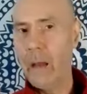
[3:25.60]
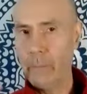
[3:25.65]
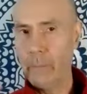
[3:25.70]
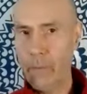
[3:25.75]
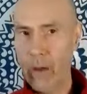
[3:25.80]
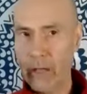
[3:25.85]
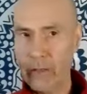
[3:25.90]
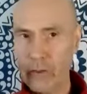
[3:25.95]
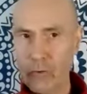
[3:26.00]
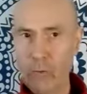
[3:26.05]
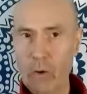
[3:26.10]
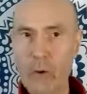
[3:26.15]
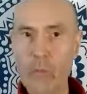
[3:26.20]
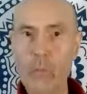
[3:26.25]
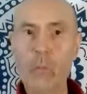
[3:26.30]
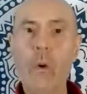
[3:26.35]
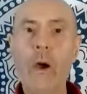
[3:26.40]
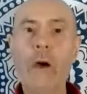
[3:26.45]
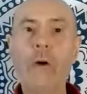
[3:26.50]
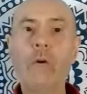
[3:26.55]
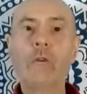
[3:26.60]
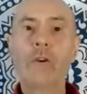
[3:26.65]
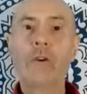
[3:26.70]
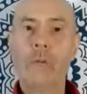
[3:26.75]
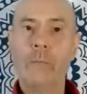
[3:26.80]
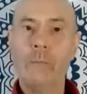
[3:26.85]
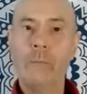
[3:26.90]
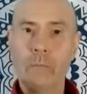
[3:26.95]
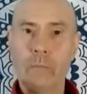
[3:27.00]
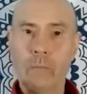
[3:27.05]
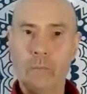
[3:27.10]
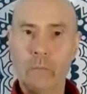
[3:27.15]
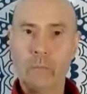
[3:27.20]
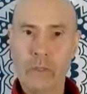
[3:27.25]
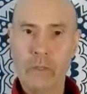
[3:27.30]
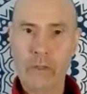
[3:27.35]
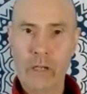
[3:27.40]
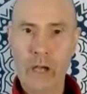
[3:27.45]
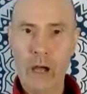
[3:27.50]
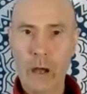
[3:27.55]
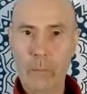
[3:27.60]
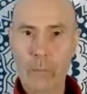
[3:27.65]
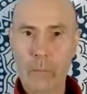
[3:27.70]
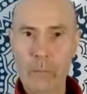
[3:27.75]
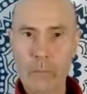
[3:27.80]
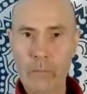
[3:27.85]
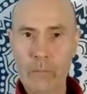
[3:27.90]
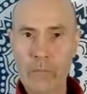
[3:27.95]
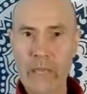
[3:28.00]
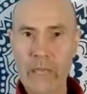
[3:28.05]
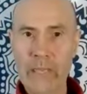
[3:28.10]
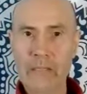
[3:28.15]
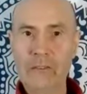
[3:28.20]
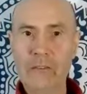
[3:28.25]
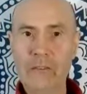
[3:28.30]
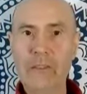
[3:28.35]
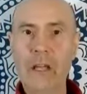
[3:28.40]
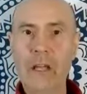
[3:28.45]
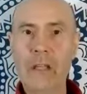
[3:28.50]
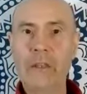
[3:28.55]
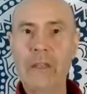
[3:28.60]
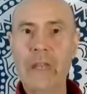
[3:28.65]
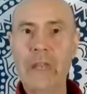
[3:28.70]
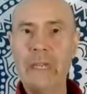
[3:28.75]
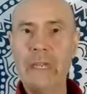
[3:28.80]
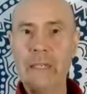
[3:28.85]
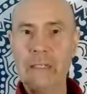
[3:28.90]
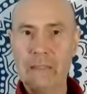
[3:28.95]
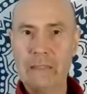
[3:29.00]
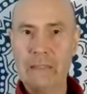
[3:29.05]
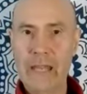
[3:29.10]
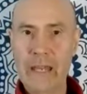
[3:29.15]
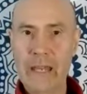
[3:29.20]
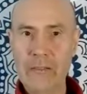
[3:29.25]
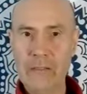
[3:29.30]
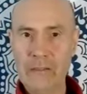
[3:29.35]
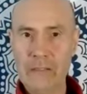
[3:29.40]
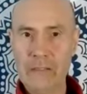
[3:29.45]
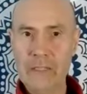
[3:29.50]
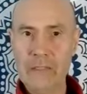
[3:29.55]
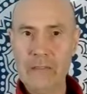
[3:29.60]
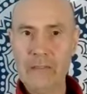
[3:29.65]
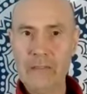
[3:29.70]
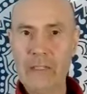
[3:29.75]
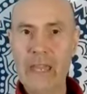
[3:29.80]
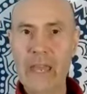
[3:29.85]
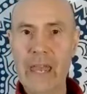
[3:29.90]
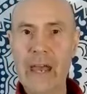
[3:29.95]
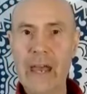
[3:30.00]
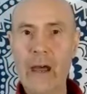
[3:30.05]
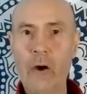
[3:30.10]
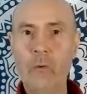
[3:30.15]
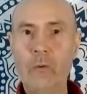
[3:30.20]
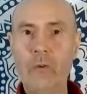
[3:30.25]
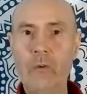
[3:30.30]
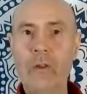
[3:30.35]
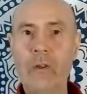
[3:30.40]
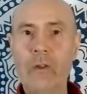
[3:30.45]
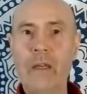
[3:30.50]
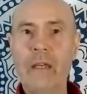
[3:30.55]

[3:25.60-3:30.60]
But you are welcome to come next Sunday. It's at a discount.